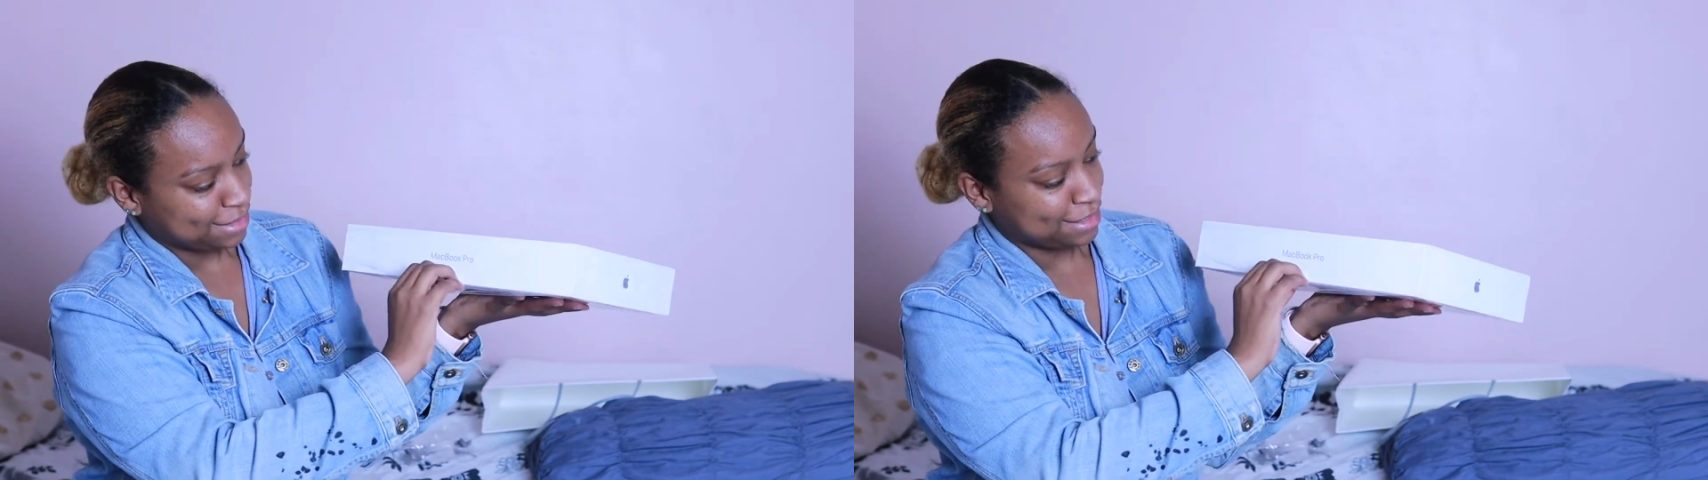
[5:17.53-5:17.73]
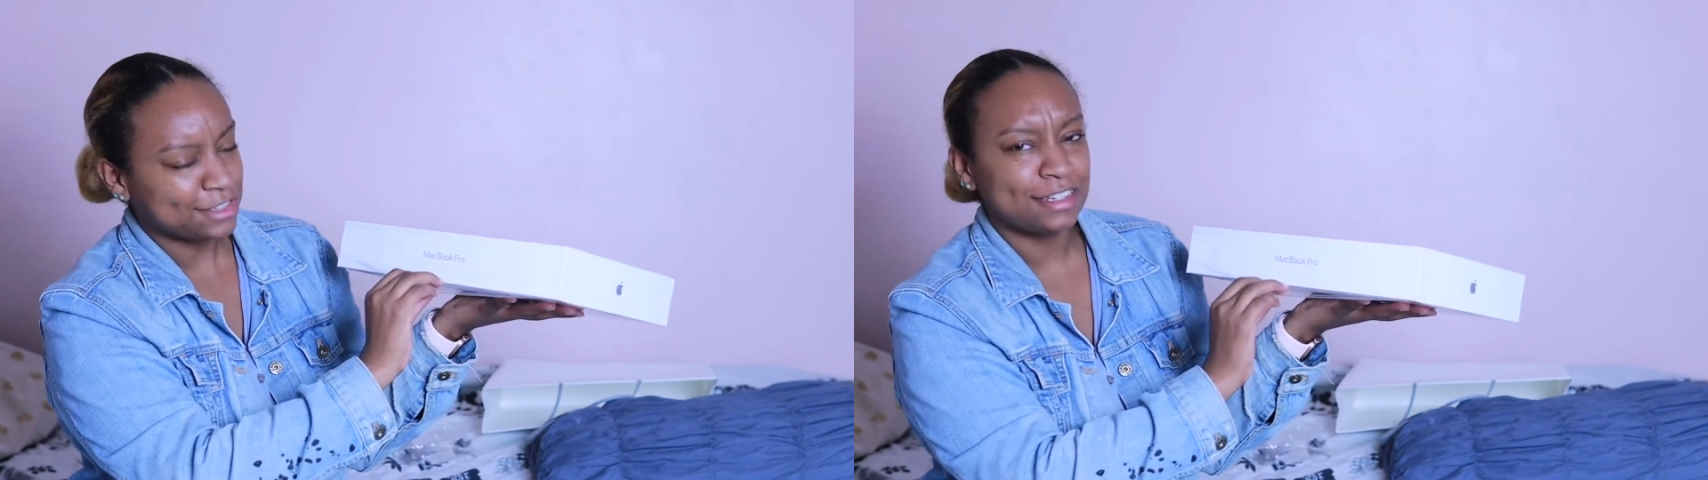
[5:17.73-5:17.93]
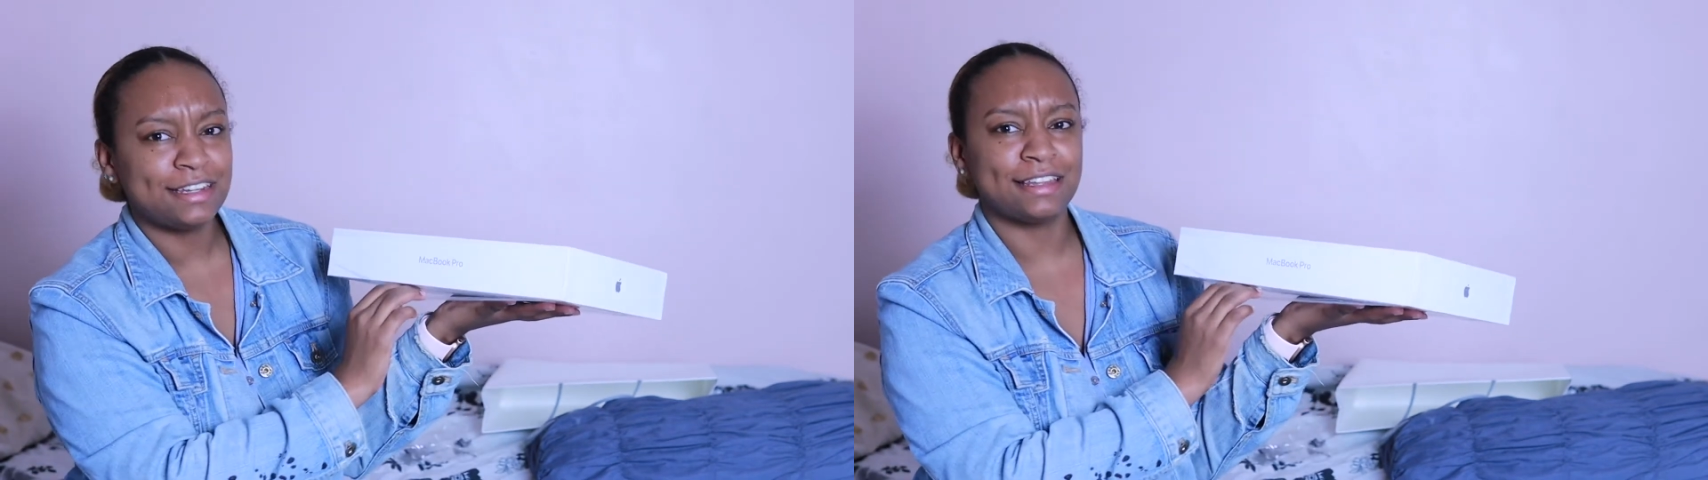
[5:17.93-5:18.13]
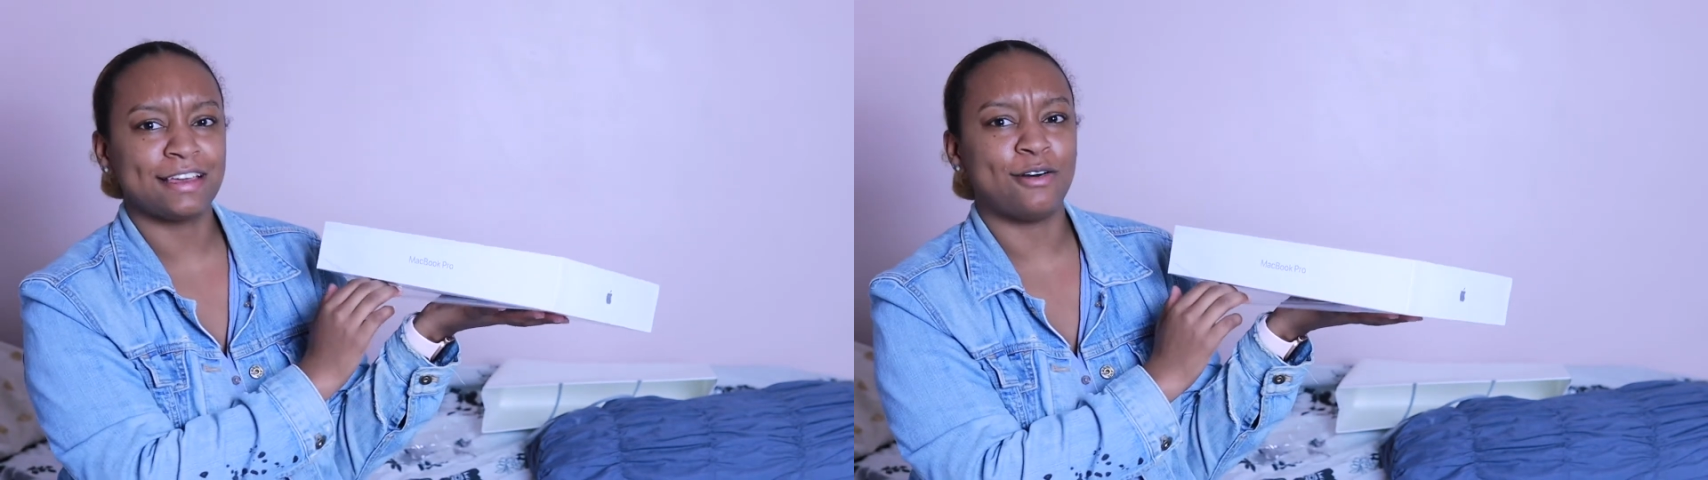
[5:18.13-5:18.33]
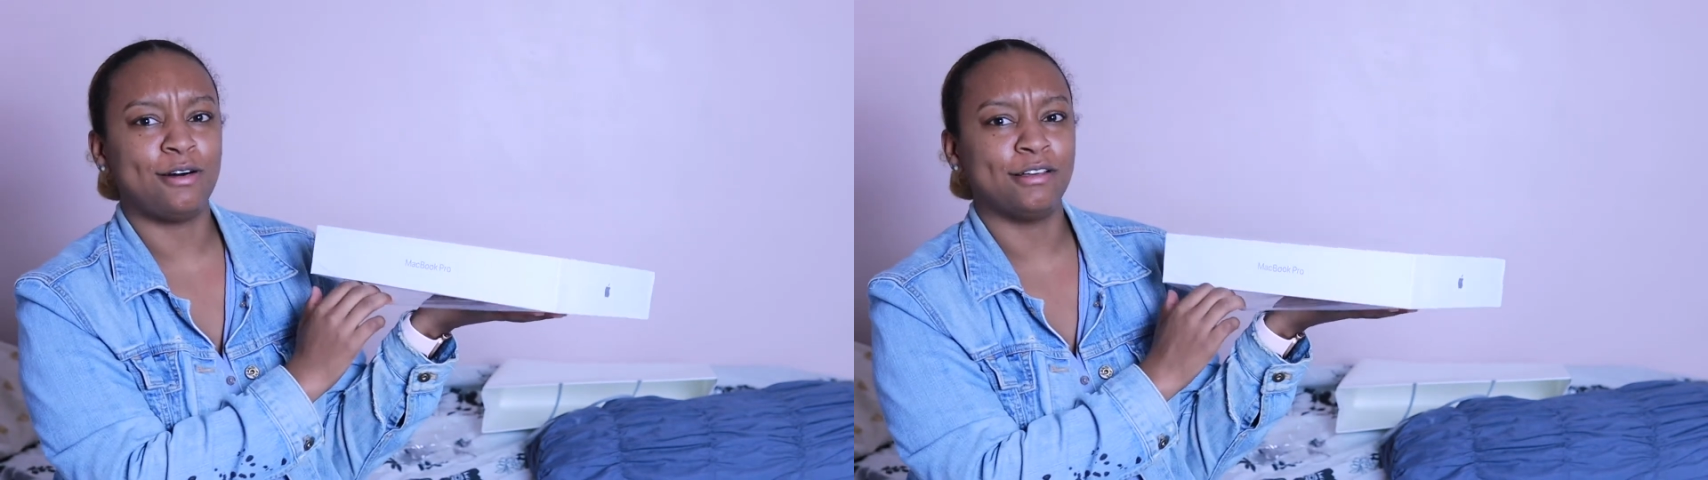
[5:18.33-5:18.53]
They should have did
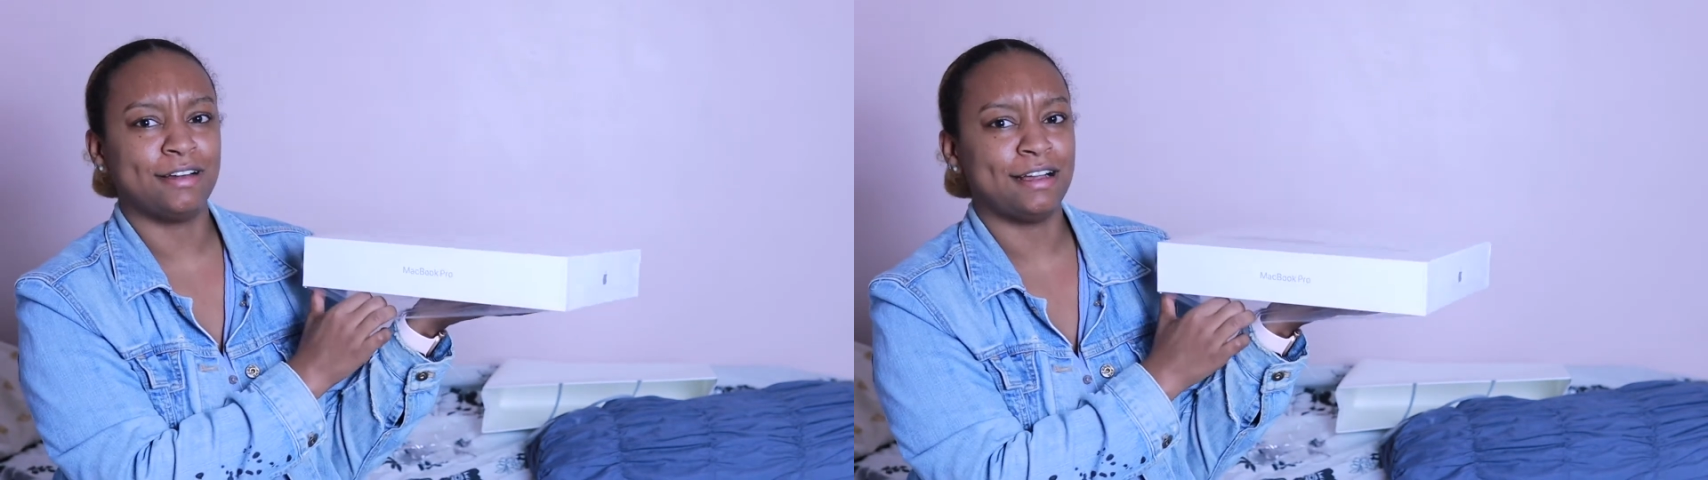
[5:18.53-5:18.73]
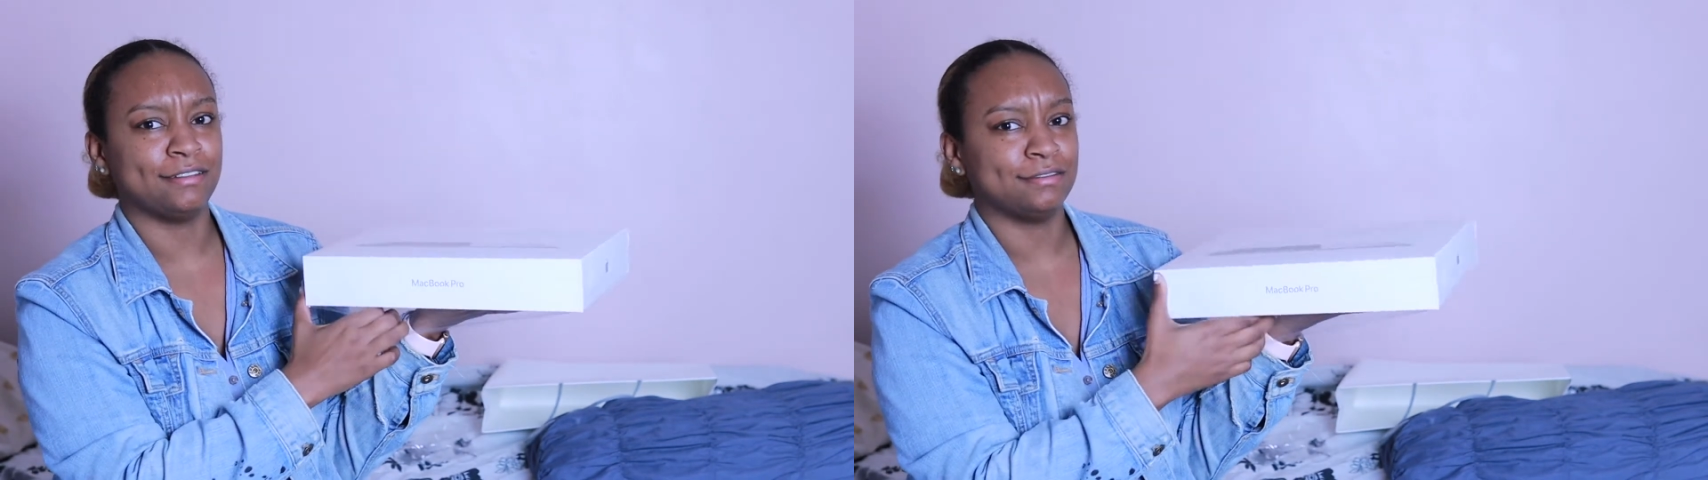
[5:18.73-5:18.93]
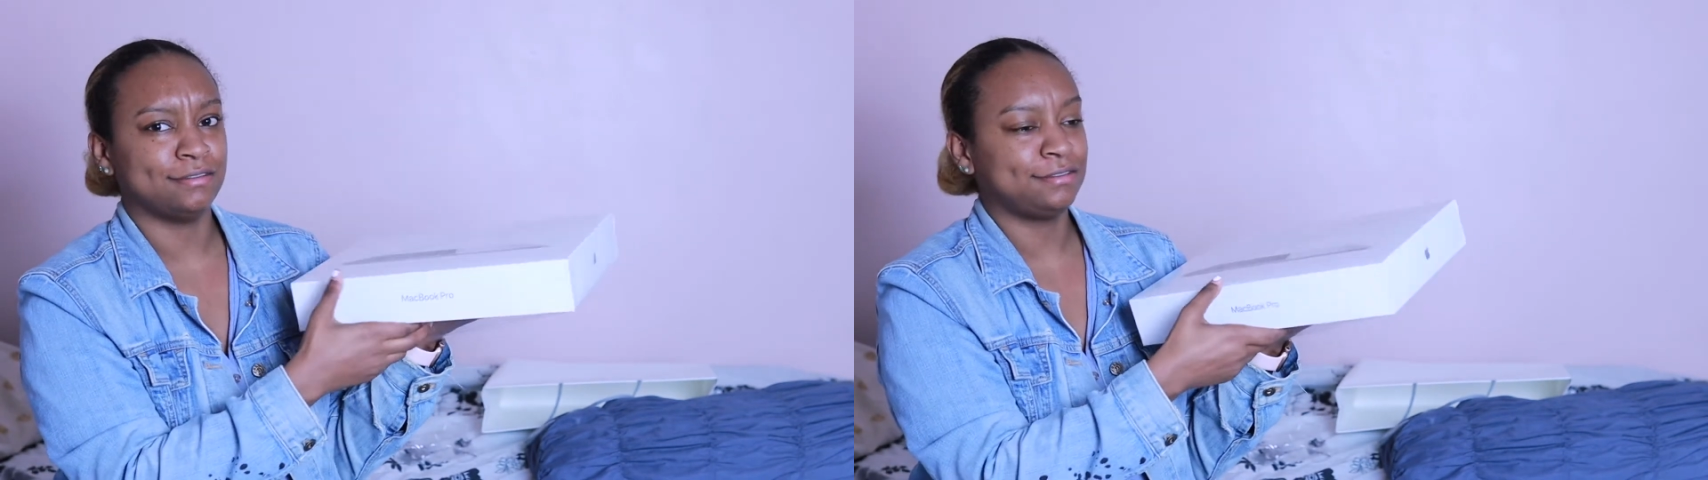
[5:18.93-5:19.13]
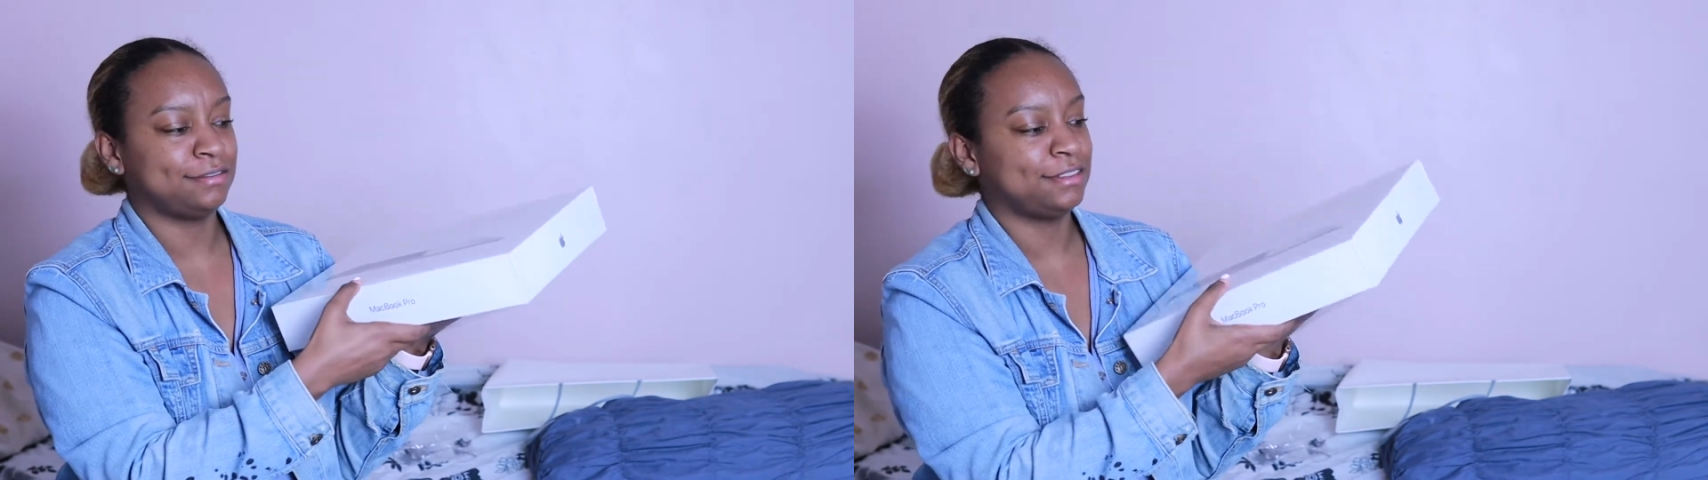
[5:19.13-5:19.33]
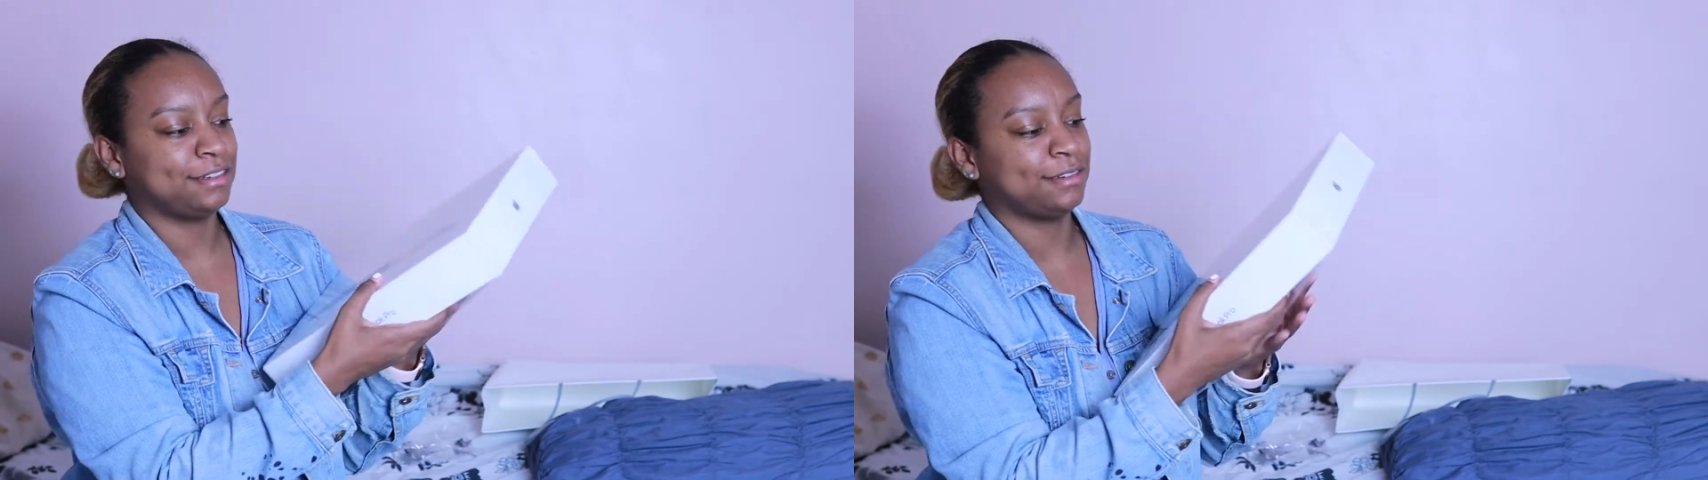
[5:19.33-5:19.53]
like all around.
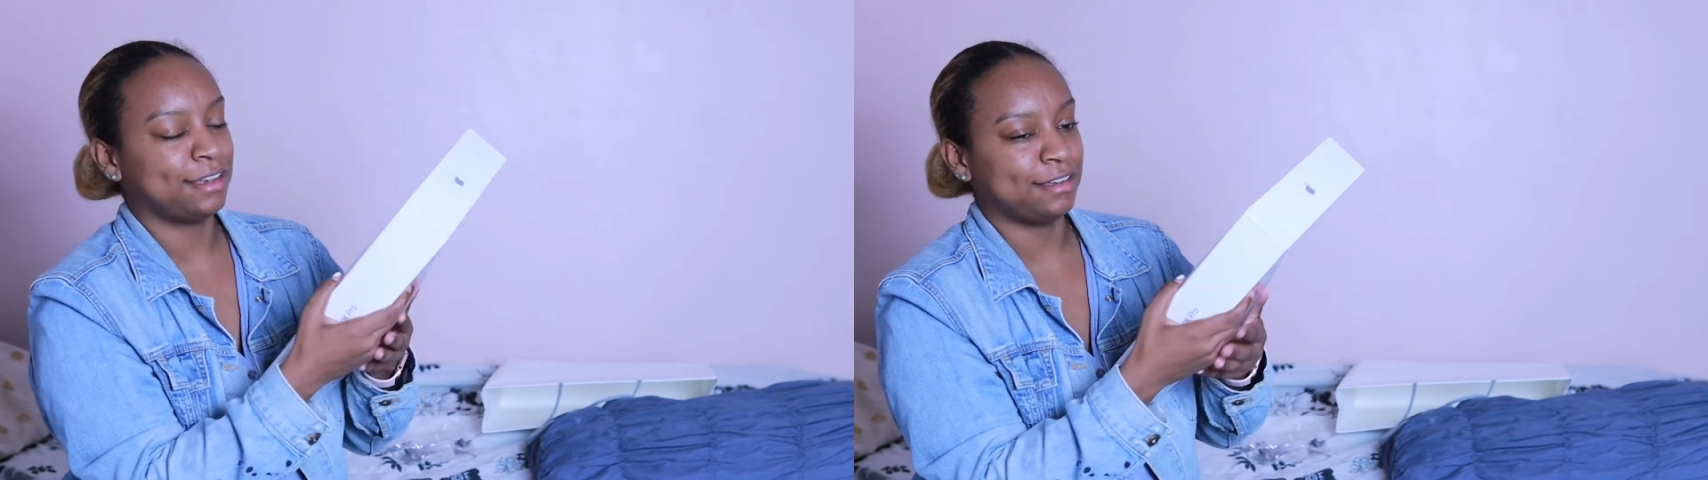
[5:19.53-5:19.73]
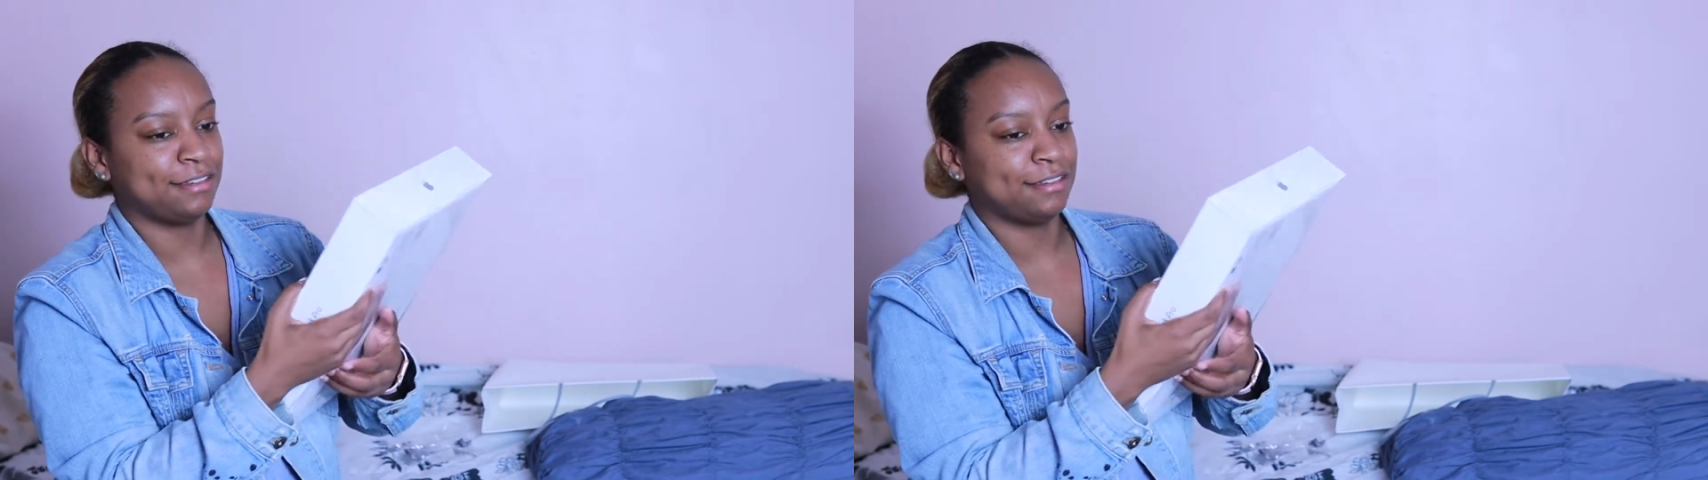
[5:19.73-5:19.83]
Okay.